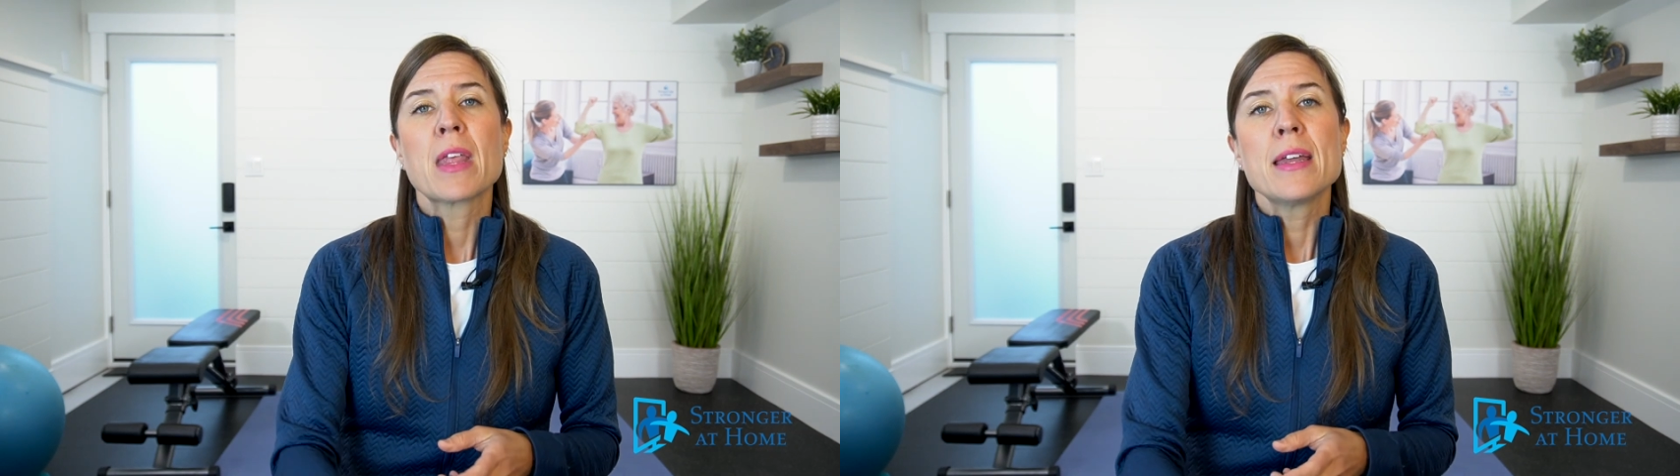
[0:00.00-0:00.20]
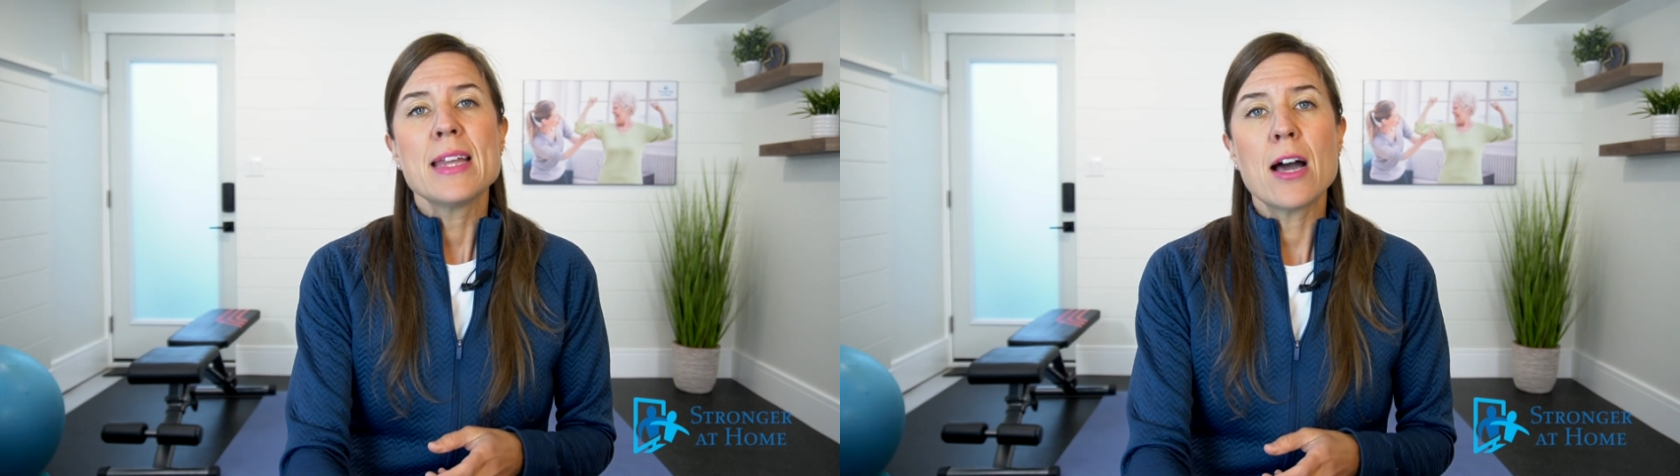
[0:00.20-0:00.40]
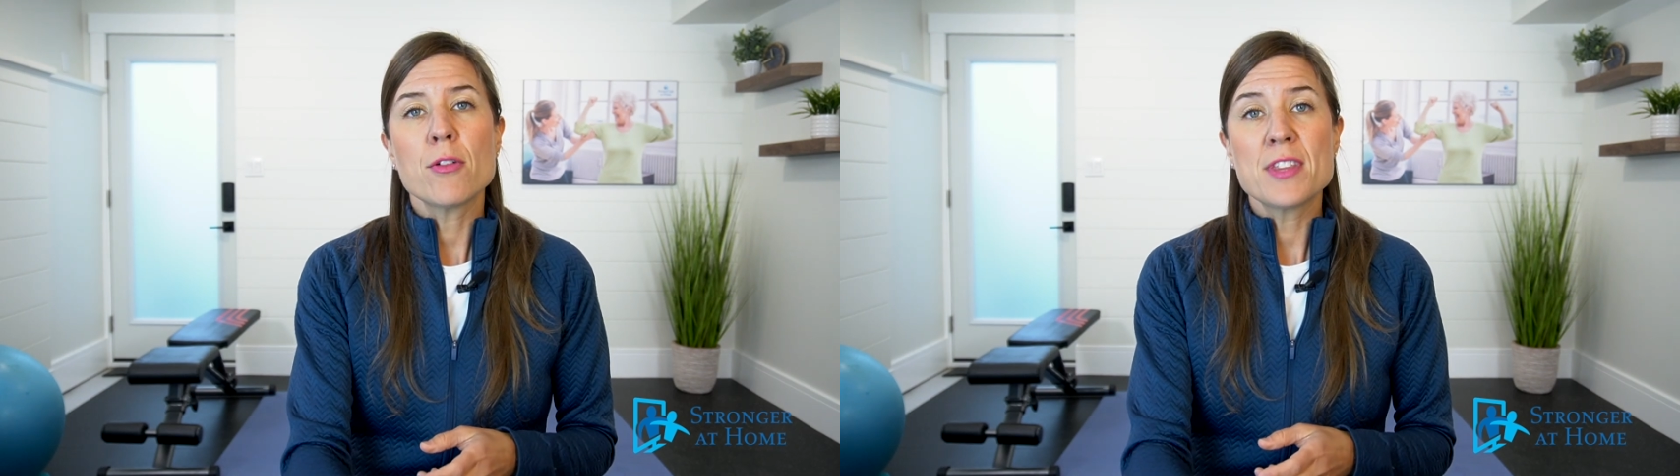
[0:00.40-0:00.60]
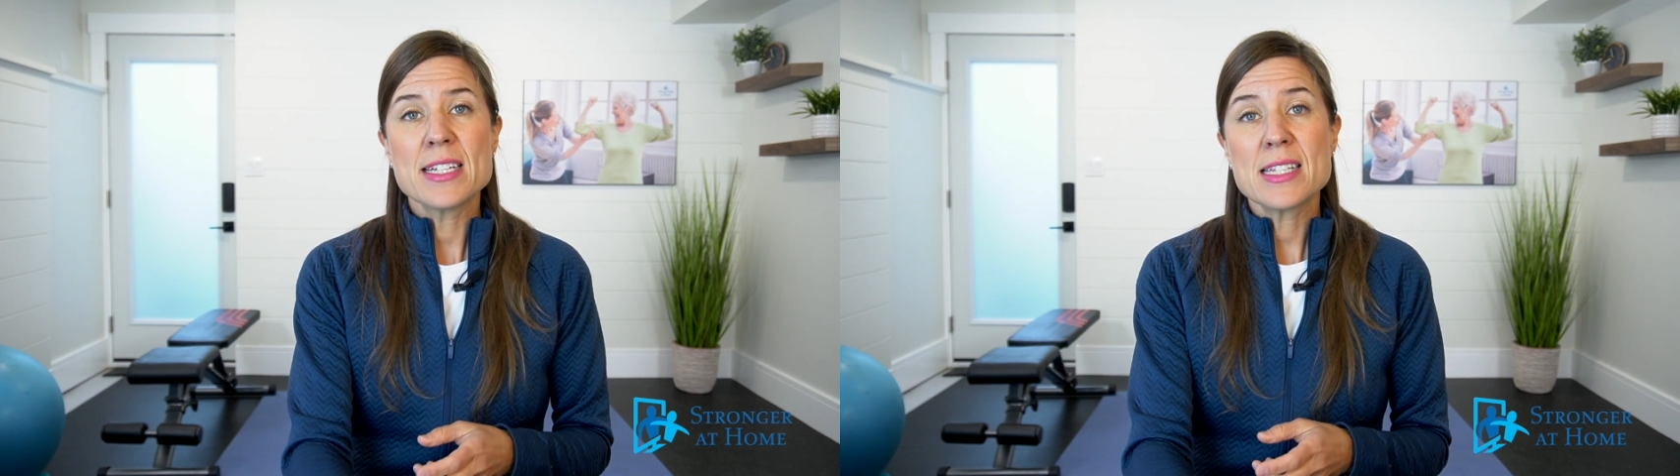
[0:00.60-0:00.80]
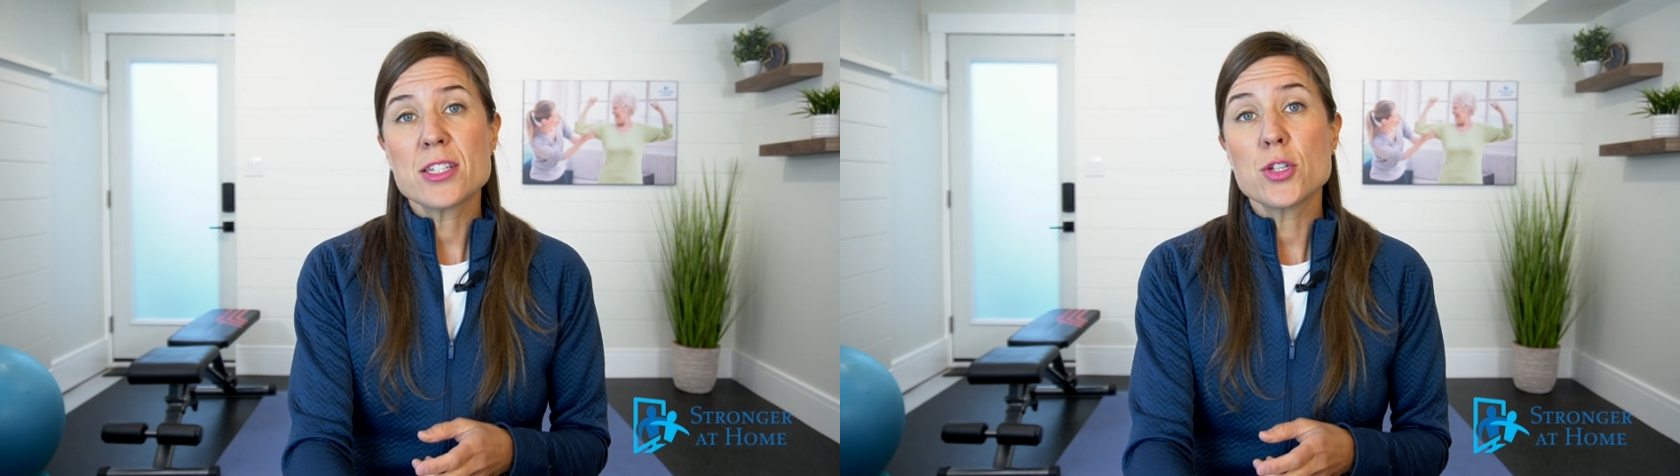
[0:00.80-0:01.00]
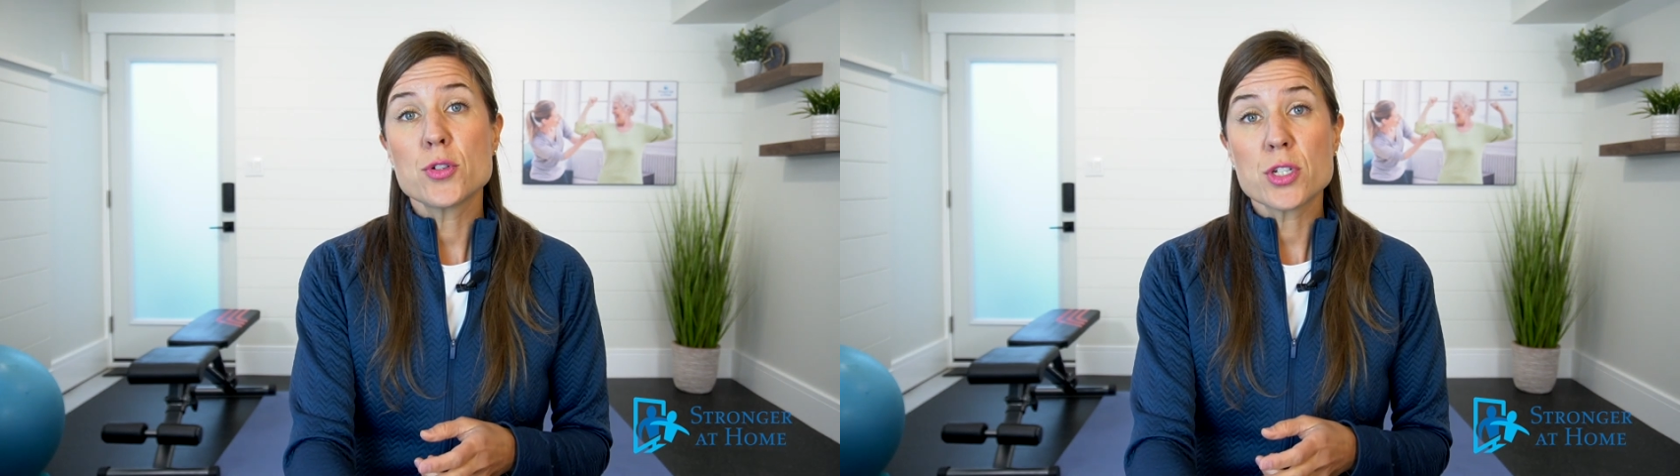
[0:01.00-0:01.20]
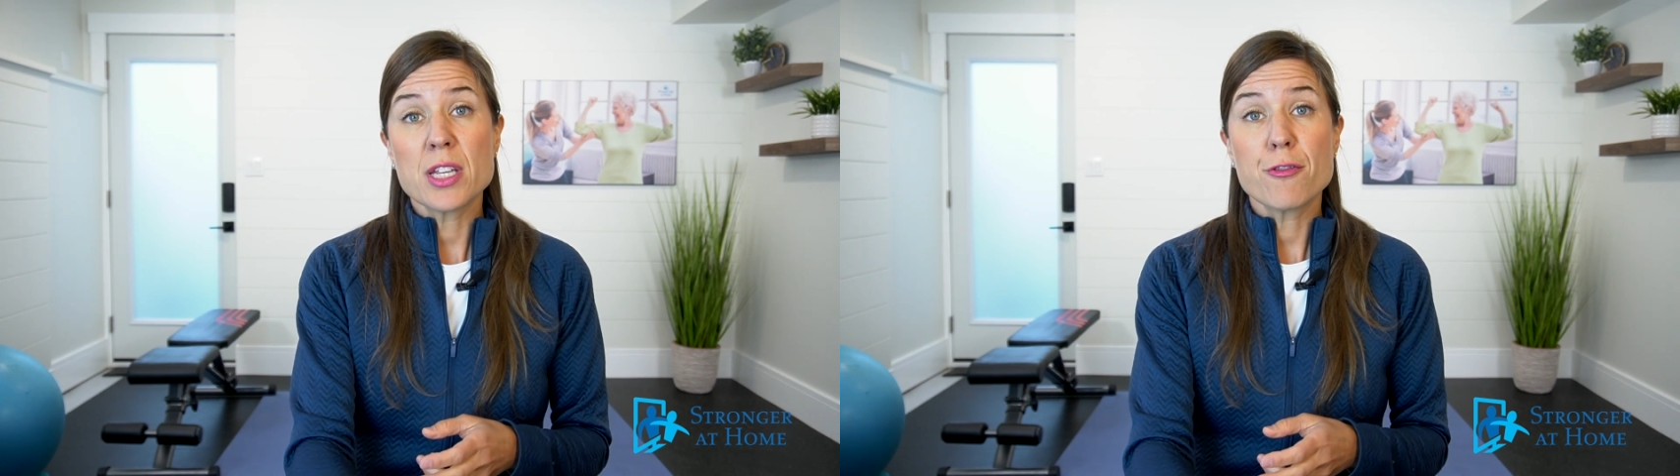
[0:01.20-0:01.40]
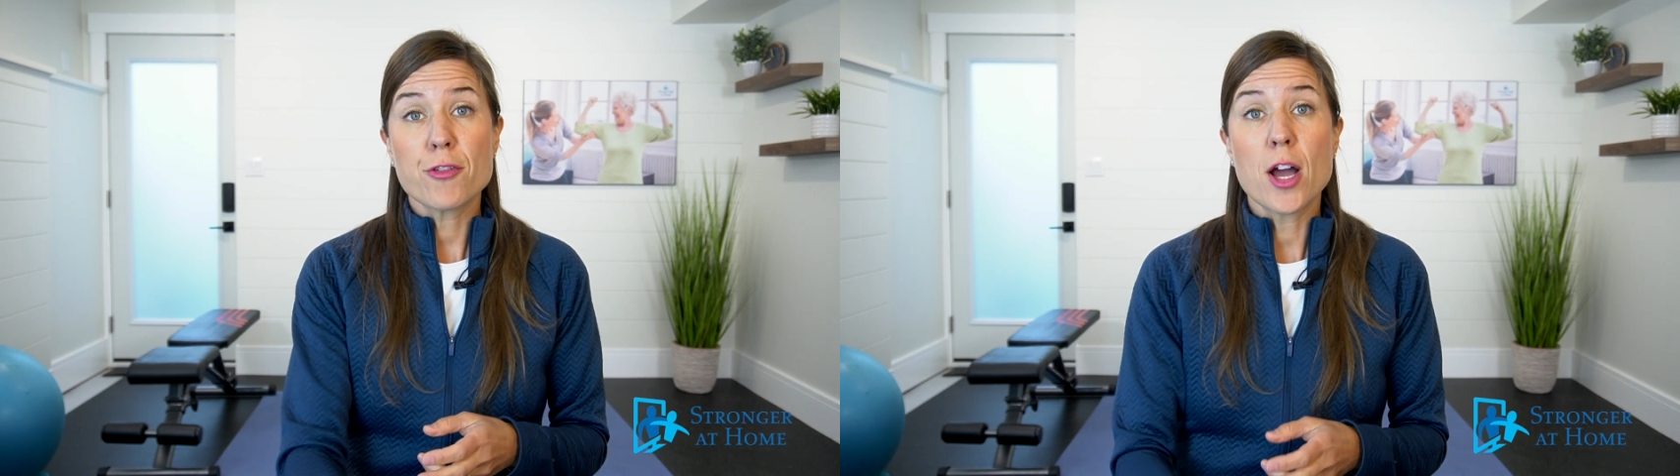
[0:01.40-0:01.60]
Now, this is
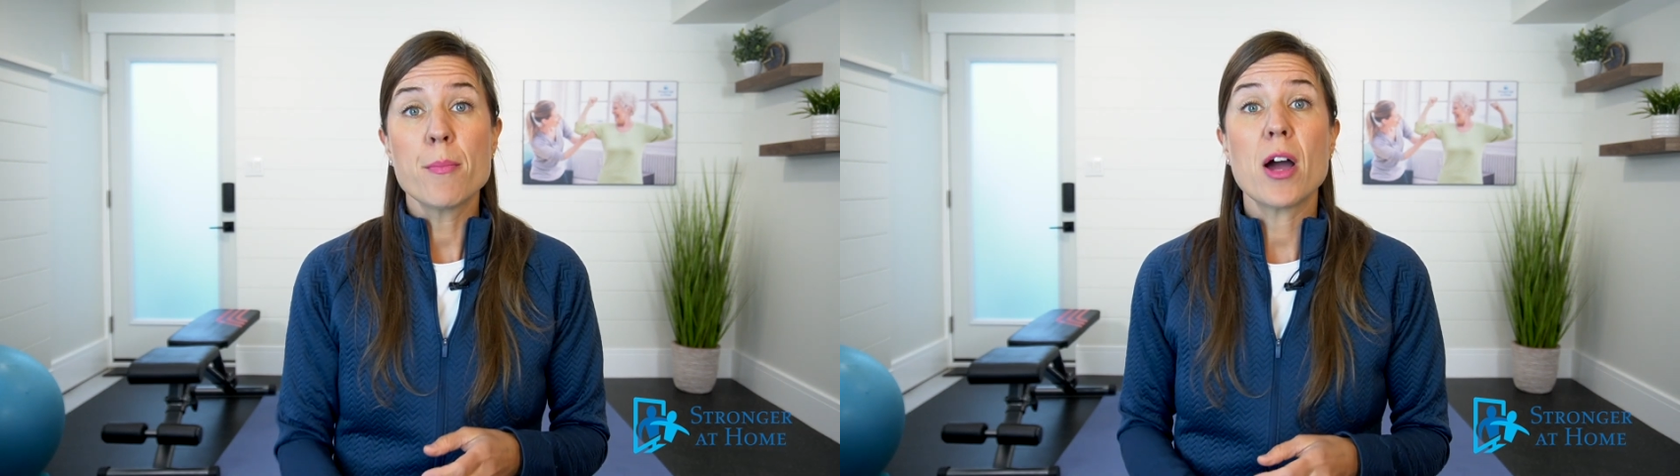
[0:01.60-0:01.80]
usually from